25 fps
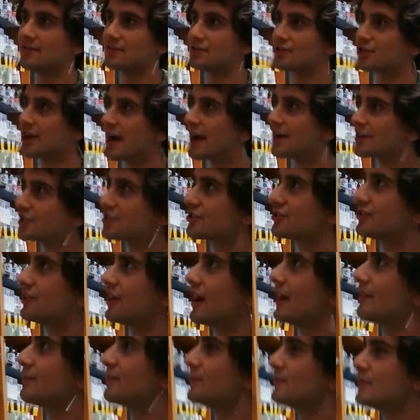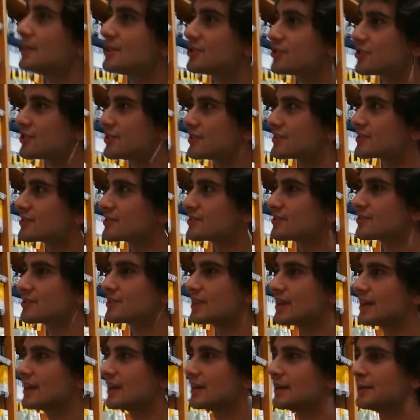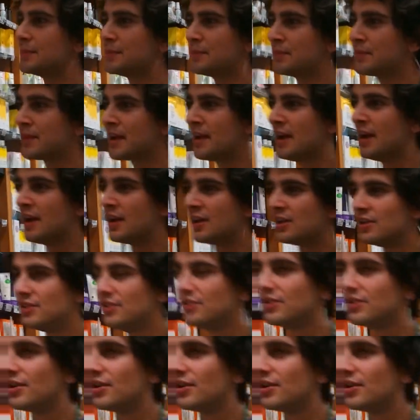attraction alternations. So like, you